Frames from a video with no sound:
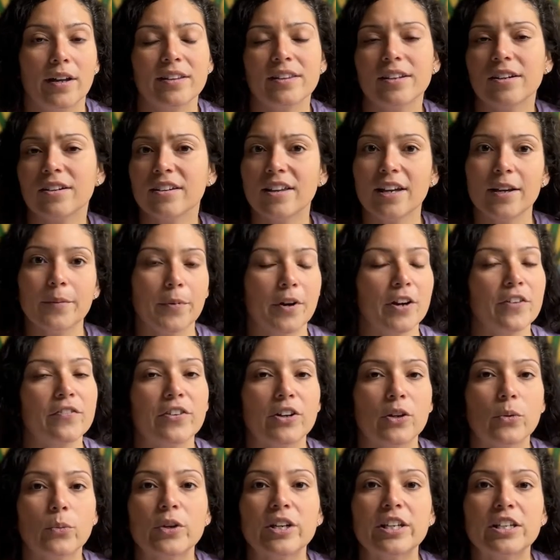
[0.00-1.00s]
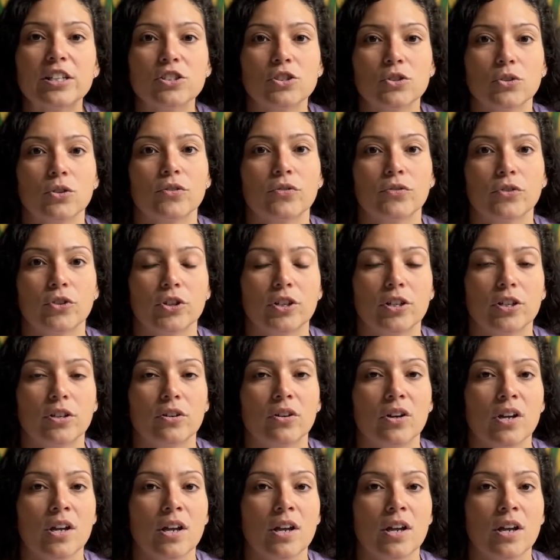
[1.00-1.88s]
And they're like, perfect, we can do it for you.